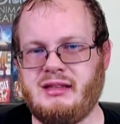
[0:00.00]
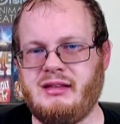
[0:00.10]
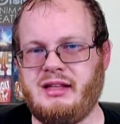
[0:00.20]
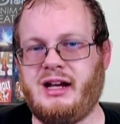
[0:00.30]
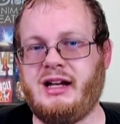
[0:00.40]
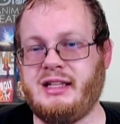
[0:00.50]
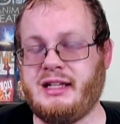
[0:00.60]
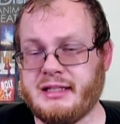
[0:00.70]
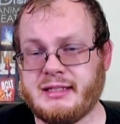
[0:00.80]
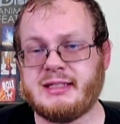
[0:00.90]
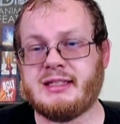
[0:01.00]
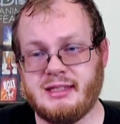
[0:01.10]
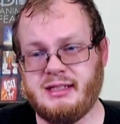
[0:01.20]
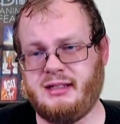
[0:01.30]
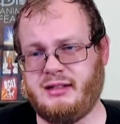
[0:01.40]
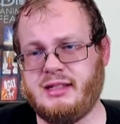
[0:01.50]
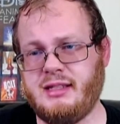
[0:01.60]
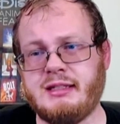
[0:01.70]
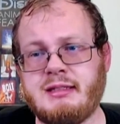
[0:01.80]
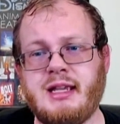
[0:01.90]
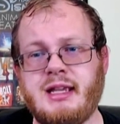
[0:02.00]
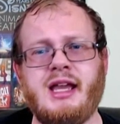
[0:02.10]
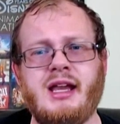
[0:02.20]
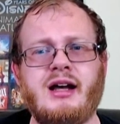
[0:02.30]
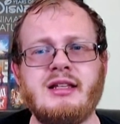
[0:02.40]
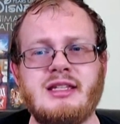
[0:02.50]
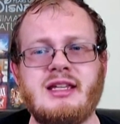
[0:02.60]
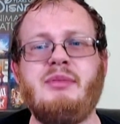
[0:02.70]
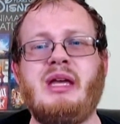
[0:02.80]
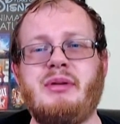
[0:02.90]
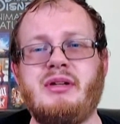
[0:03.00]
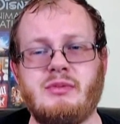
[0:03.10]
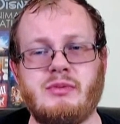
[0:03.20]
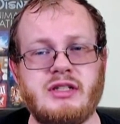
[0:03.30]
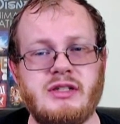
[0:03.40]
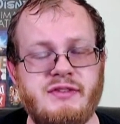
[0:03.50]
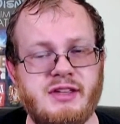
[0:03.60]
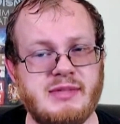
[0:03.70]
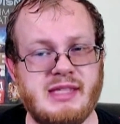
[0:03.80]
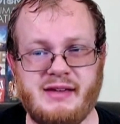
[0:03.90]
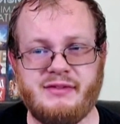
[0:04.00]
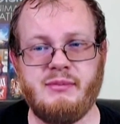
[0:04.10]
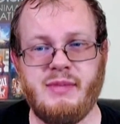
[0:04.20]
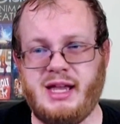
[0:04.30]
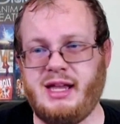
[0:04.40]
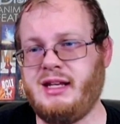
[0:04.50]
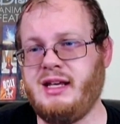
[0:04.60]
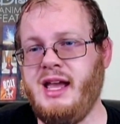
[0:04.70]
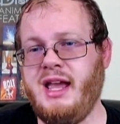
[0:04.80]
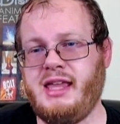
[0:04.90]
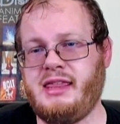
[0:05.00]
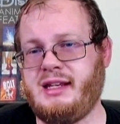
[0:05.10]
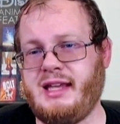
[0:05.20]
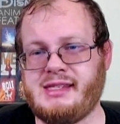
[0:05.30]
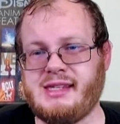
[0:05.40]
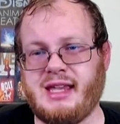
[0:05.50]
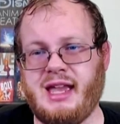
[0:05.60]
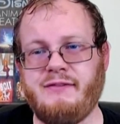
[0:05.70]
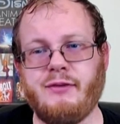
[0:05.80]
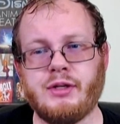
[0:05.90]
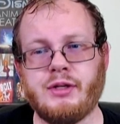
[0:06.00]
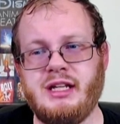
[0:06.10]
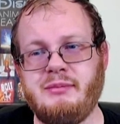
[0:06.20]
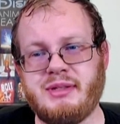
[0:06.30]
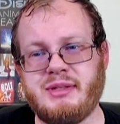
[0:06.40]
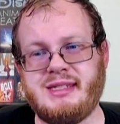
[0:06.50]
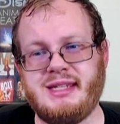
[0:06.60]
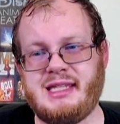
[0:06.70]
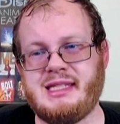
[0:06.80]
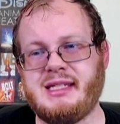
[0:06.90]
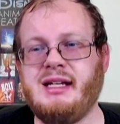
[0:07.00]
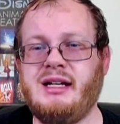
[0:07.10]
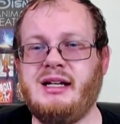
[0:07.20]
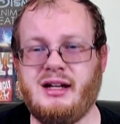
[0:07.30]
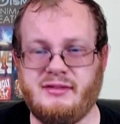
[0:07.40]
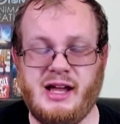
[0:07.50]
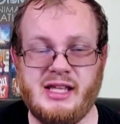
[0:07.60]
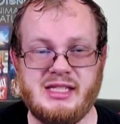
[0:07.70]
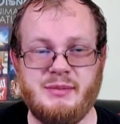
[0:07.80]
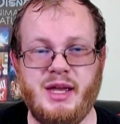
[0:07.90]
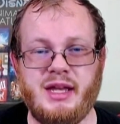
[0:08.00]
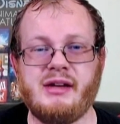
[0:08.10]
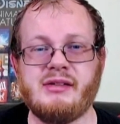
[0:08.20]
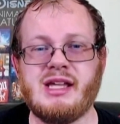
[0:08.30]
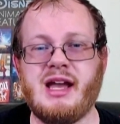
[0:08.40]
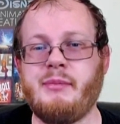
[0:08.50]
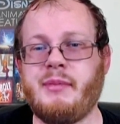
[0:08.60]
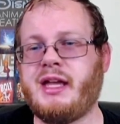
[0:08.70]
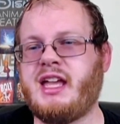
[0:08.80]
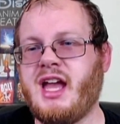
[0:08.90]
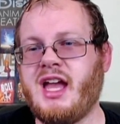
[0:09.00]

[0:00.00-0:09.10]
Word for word: uh, that it's still to this day on some people's worst films ever made, and that has like a 14% on Rotten Tomatoes. I'm like,